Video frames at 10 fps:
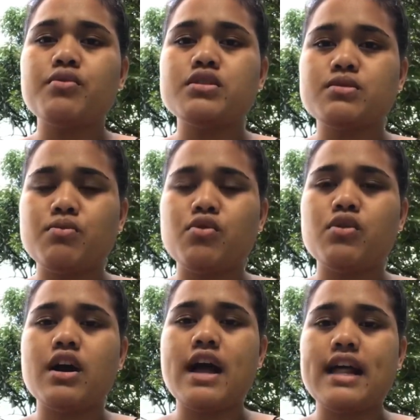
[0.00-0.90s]

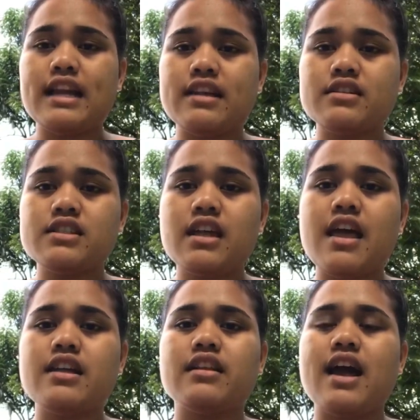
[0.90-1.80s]
small islands
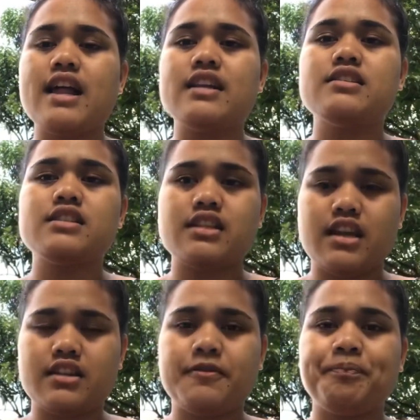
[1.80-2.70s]
and island
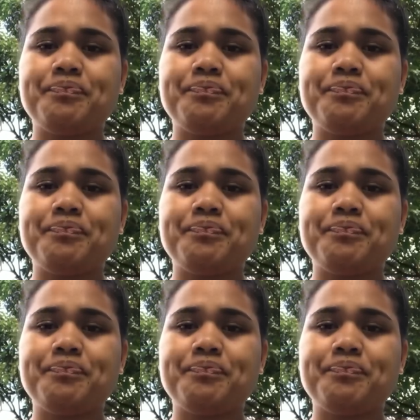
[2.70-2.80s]
states